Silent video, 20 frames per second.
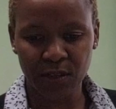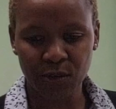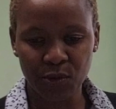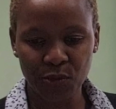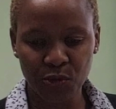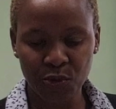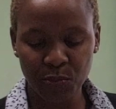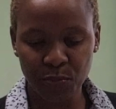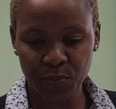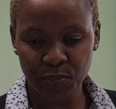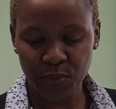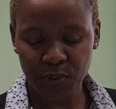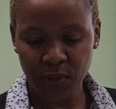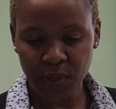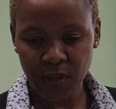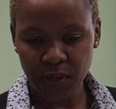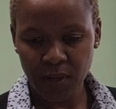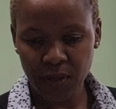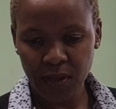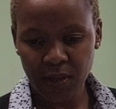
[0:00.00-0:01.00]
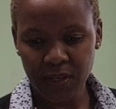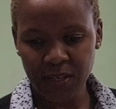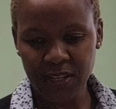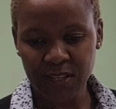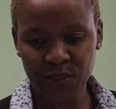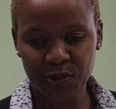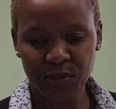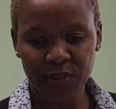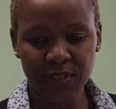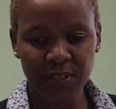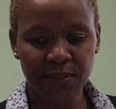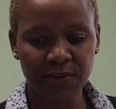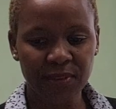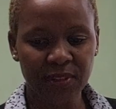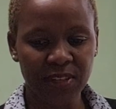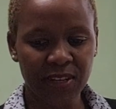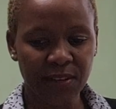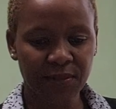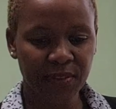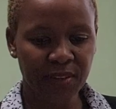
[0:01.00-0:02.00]
group does not have
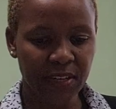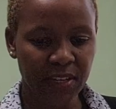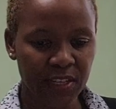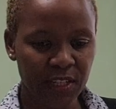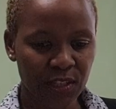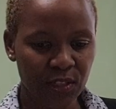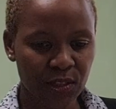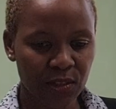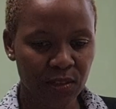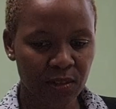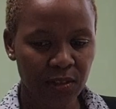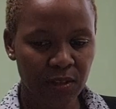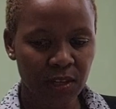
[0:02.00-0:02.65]
enough cash